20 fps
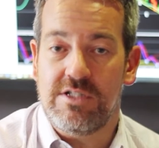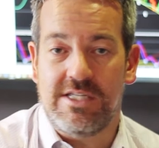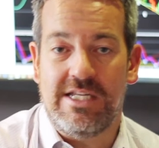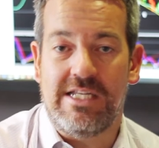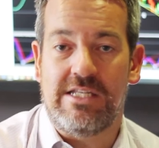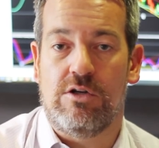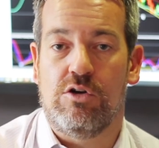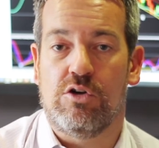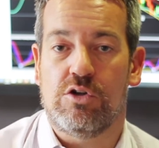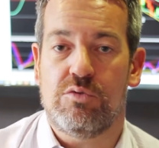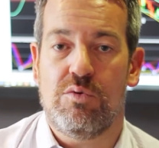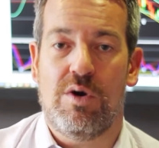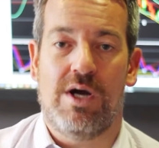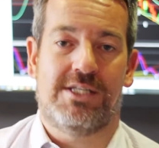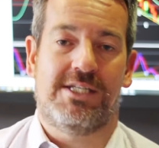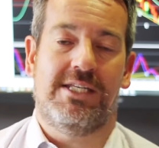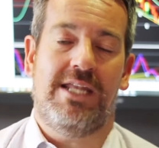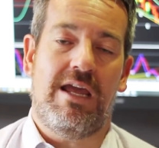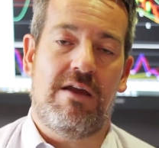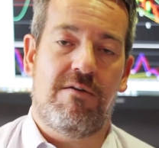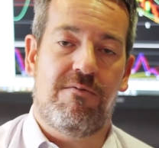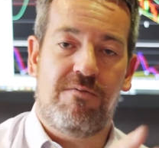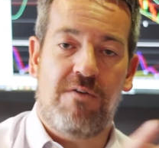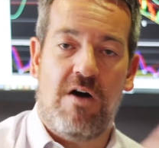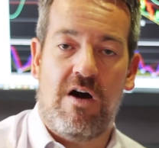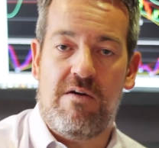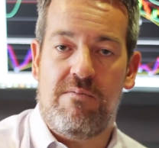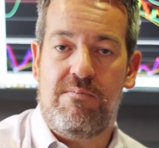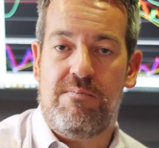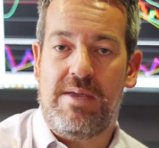you just need to look twice a day,
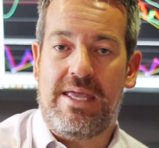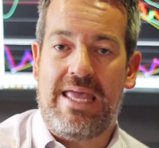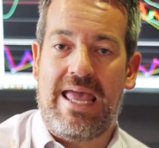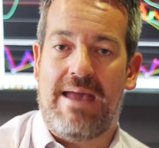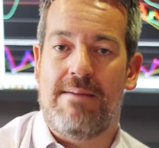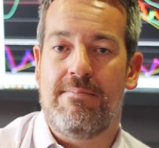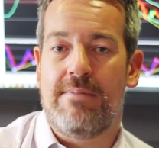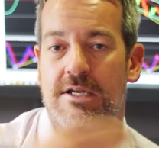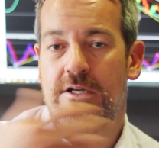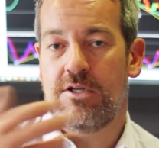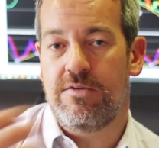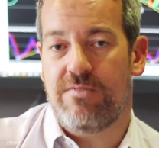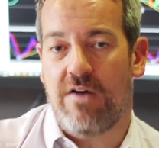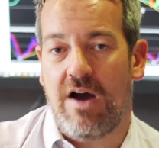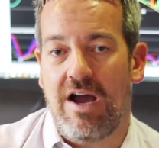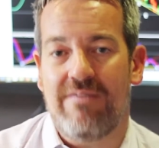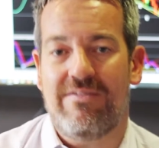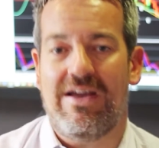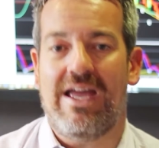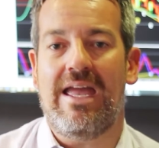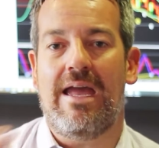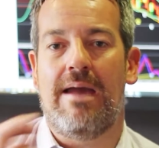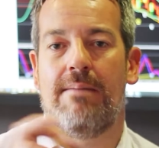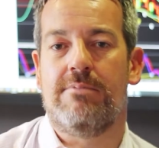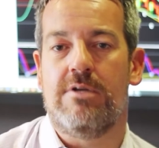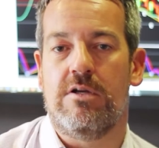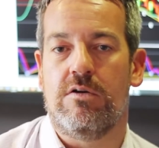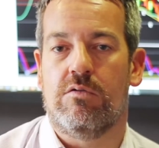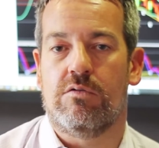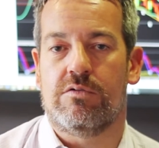5 p.m. and 5
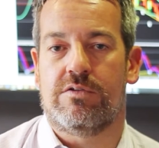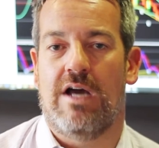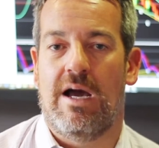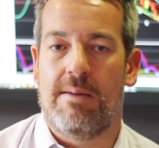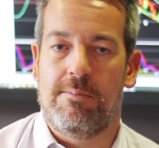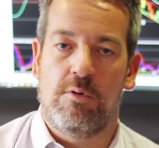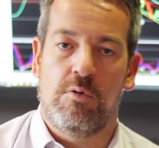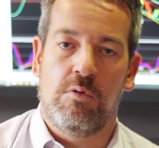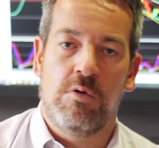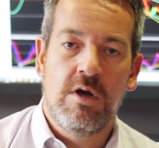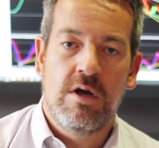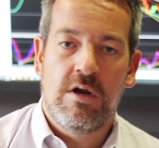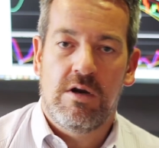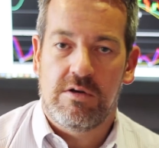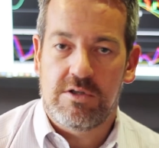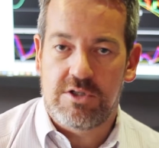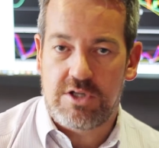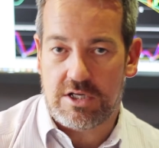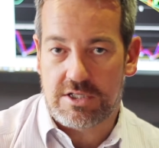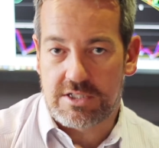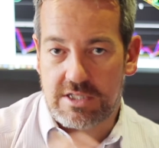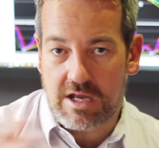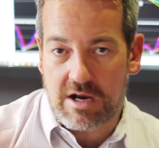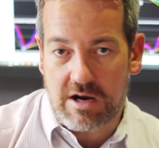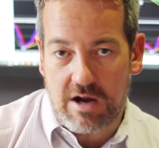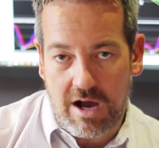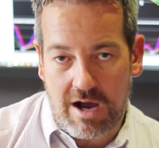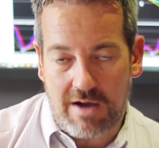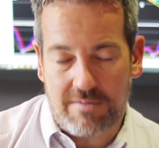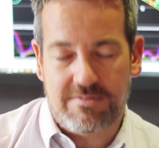a.m. New York time, or just
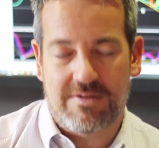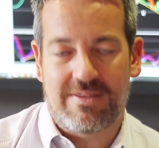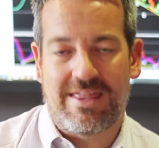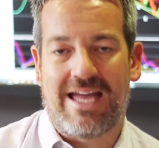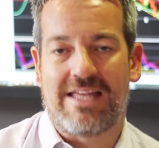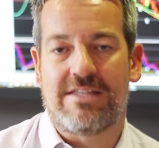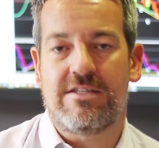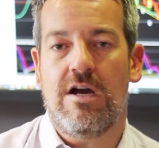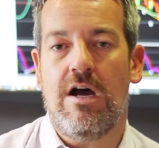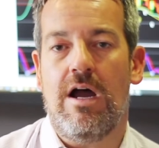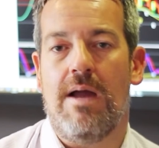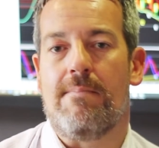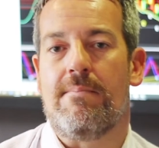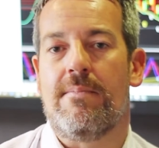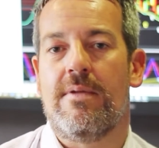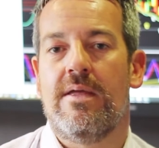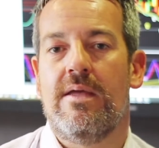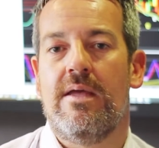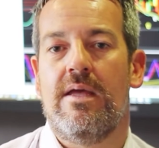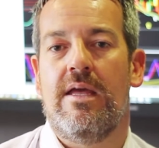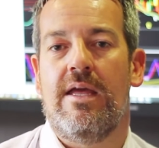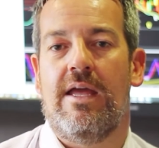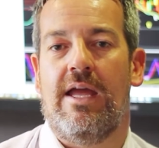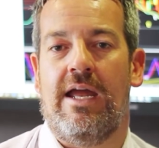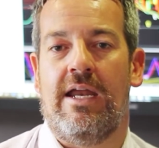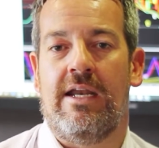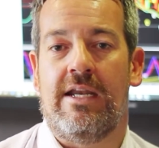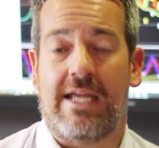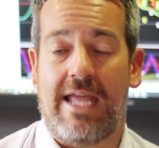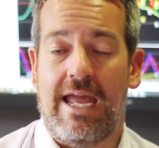after that time.
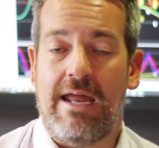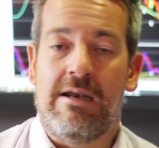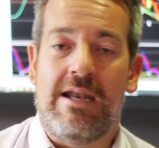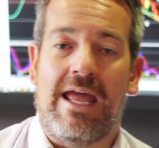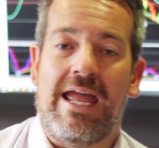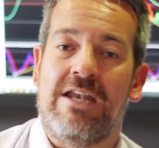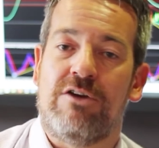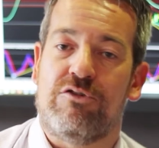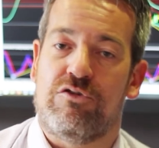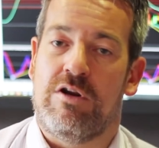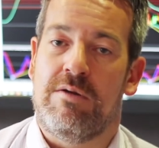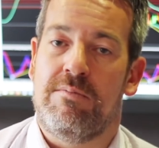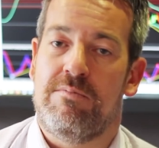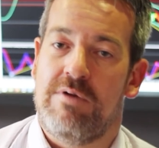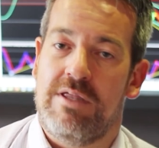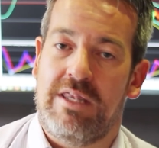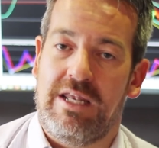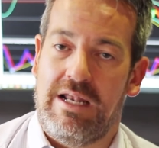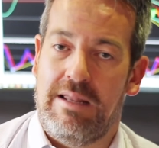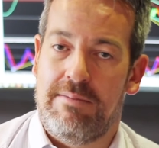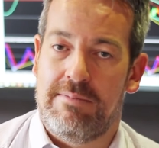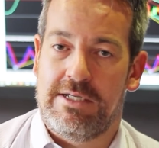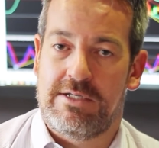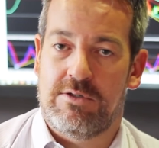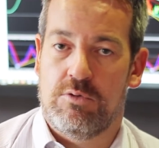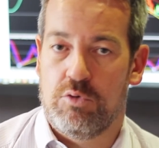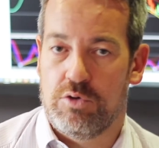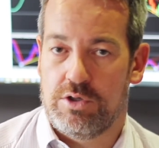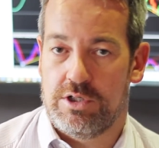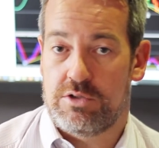And again, entering with
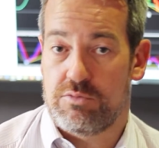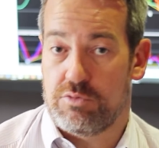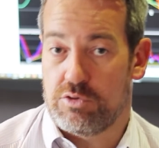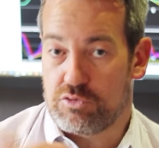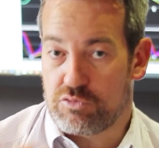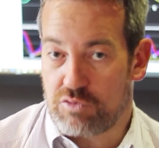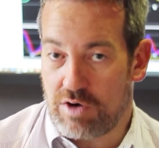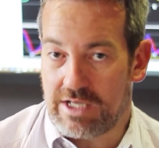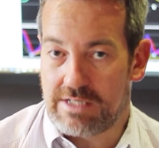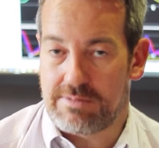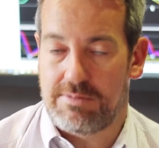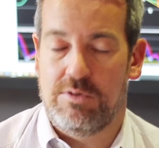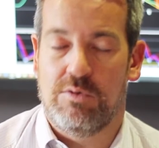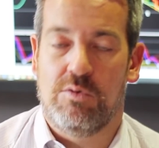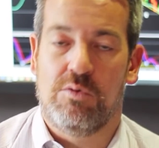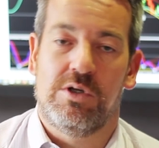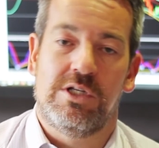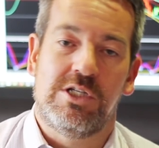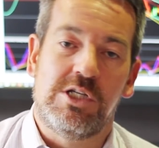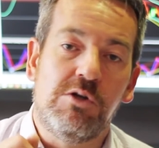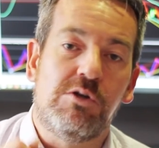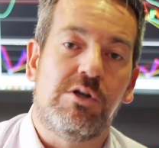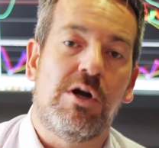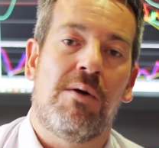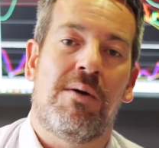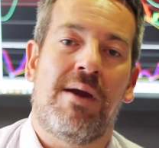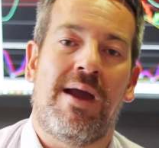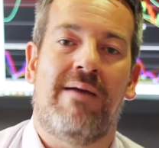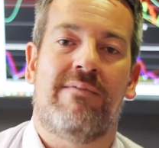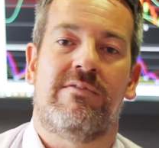limit orders, retracement orders, you
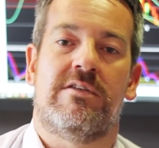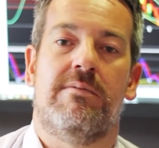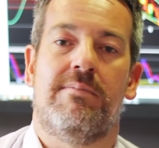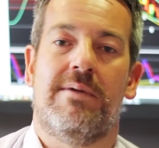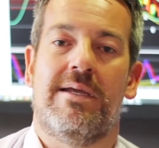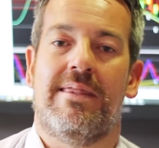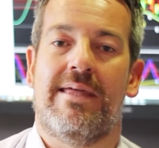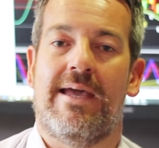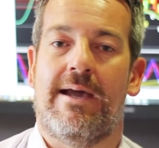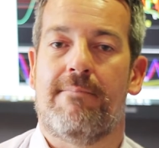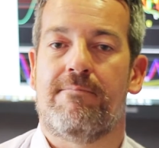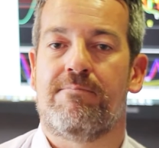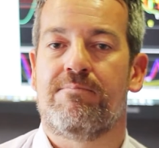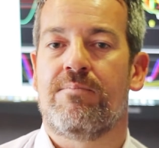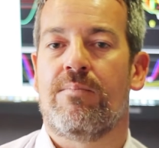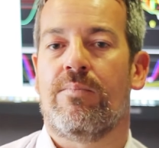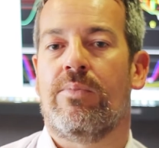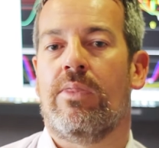don't have to be there.